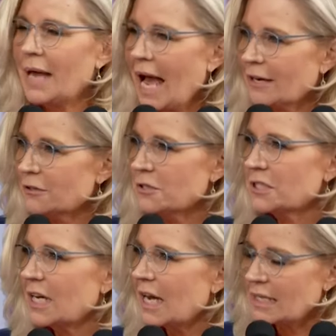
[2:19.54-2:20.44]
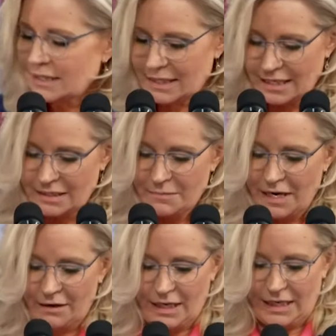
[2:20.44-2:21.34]
matters to us as
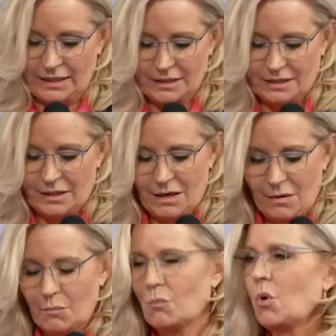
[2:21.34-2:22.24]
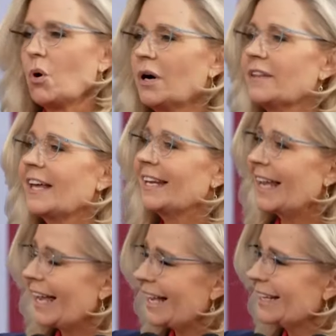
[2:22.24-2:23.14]
Americans more than
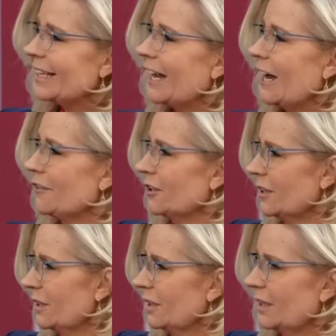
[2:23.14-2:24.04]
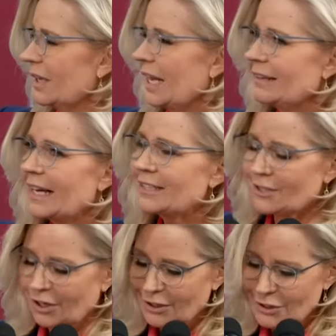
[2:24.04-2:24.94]
any other, and that's
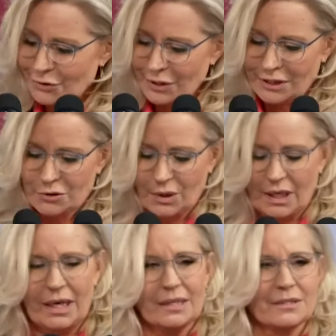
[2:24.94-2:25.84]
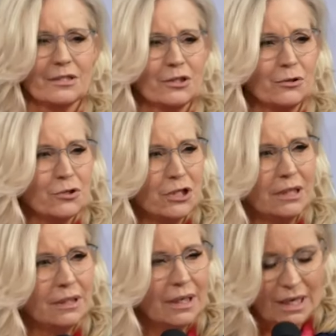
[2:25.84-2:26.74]
our duty to our Constitution
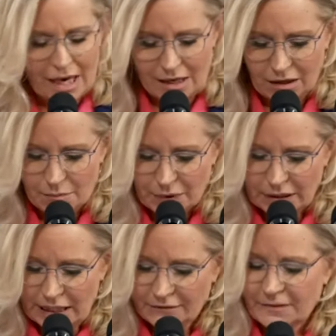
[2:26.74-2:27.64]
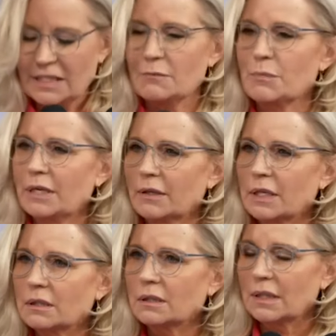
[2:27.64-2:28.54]
and our belief in the
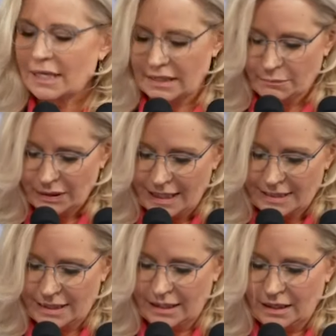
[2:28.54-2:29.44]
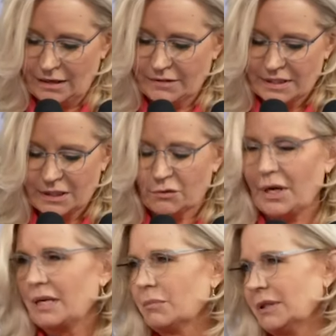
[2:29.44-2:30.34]
miracle and the blessing of this
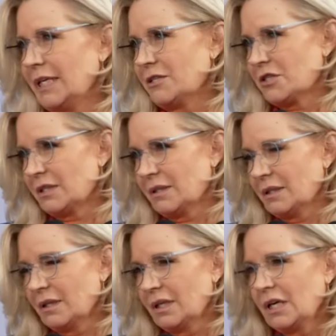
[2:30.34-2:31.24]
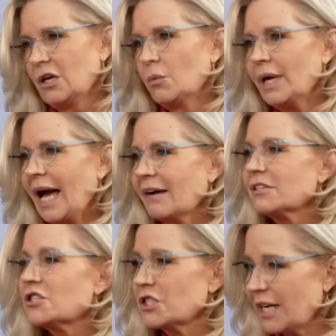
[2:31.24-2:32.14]
incredible nation. We have a
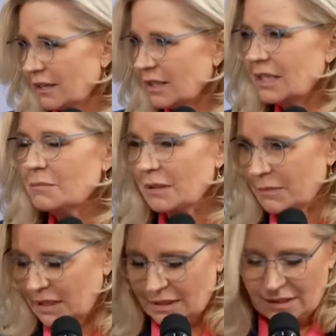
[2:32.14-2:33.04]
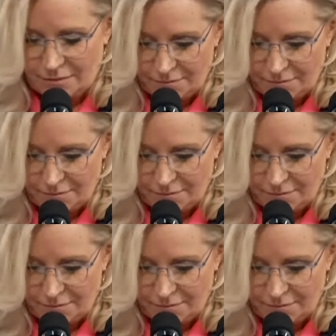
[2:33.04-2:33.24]
shared commitment